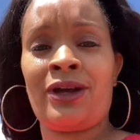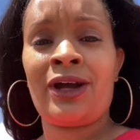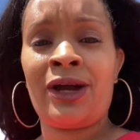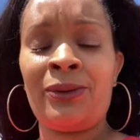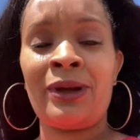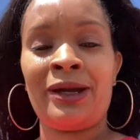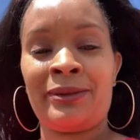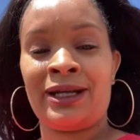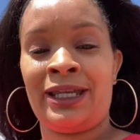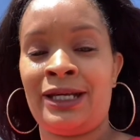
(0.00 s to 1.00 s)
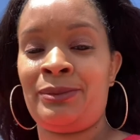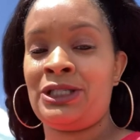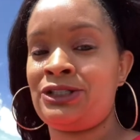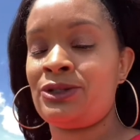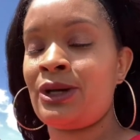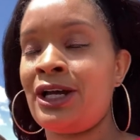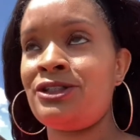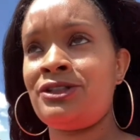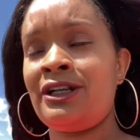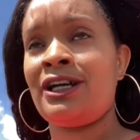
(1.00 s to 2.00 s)
Alright, my yummies. So
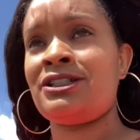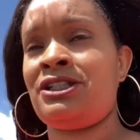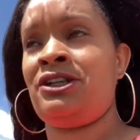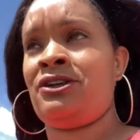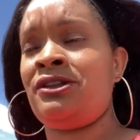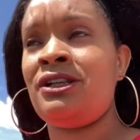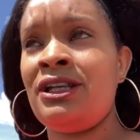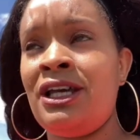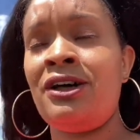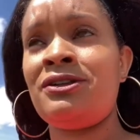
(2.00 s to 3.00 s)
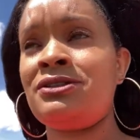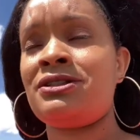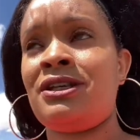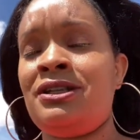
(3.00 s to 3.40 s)
as you guys know, the nails